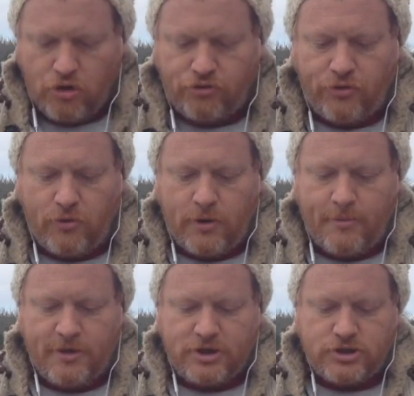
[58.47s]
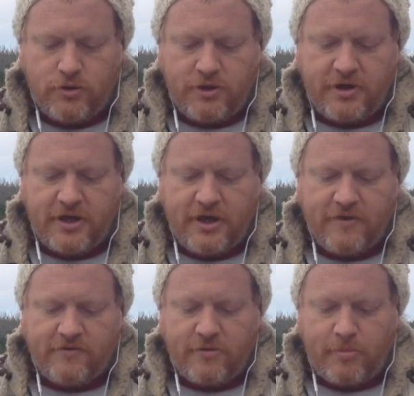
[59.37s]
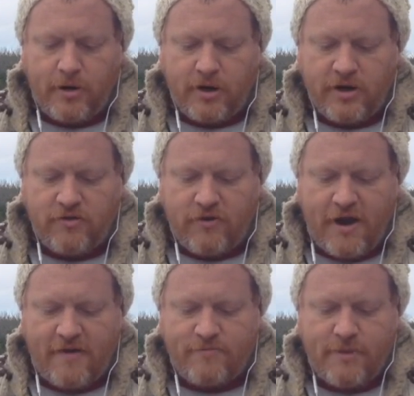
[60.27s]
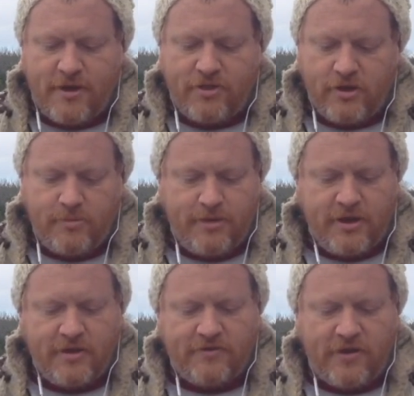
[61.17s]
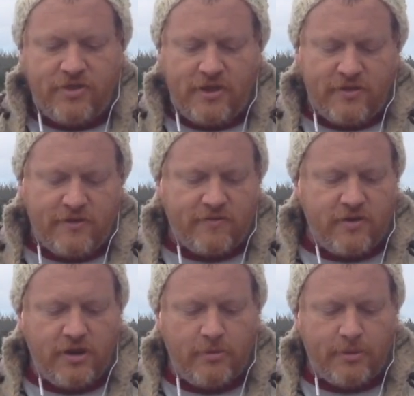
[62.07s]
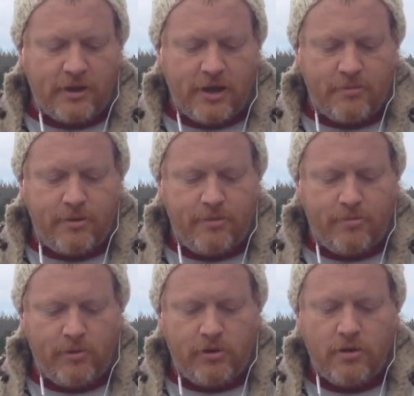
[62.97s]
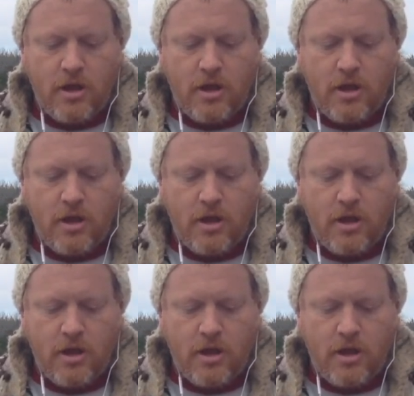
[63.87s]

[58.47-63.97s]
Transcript: So what I'm going to show today is the park and draft method, because I think this could help a lot of people